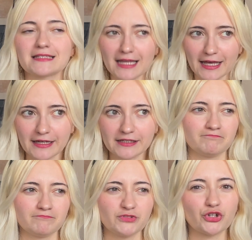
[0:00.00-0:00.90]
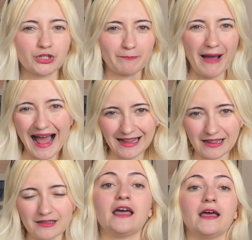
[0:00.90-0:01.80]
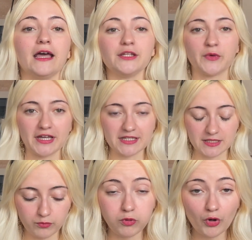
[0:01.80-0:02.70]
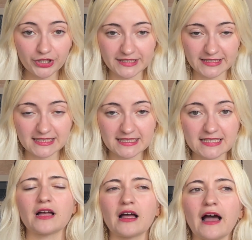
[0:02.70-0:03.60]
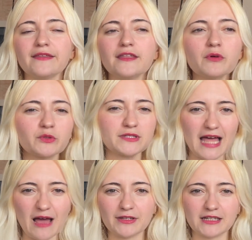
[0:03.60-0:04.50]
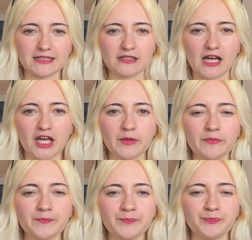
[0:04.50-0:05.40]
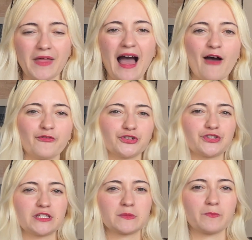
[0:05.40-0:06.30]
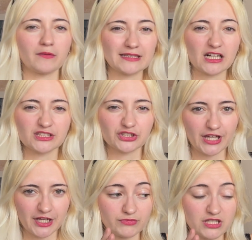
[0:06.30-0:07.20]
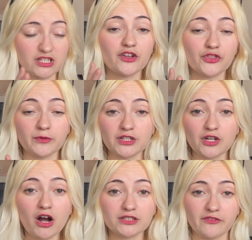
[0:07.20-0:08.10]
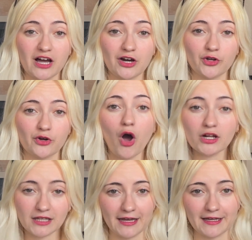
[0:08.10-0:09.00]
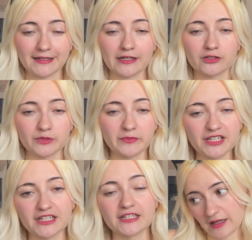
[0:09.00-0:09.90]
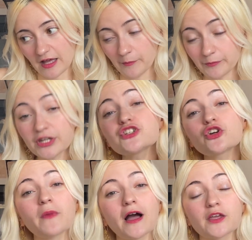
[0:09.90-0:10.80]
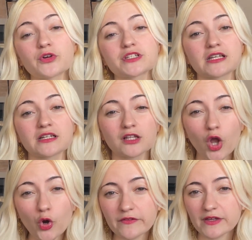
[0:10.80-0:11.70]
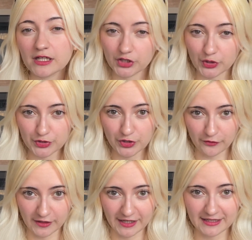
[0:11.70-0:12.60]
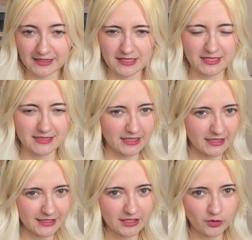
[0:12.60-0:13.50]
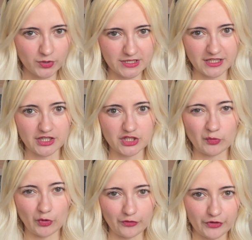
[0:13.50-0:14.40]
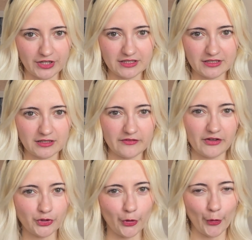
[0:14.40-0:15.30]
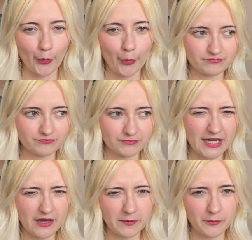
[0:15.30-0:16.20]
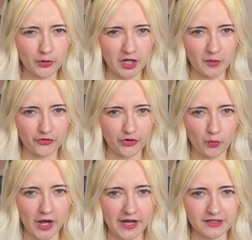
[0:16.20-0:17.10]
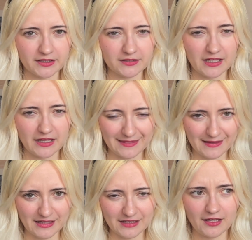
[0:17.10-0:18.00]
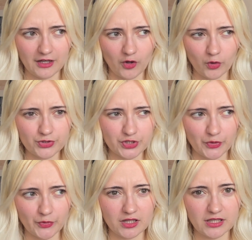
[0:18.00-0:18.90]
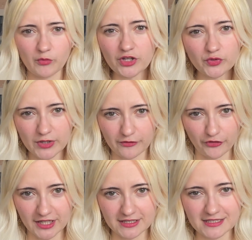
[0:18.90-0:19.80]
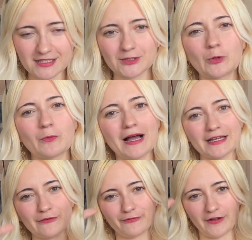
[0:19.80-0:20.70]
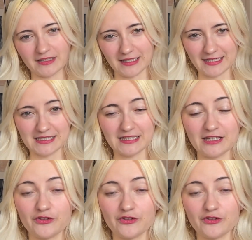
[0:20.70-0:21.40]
like your pal. Anyways, point is, I think what was happening at the time after this public altercation started to be talked about online and on the media, I'm pretty sure Maggie was low-key being accused of like stealing Luisinha's boyfriend, even though they have been broken up for a while, I think. And also, they weren't really friends. So Maggie felt like she needed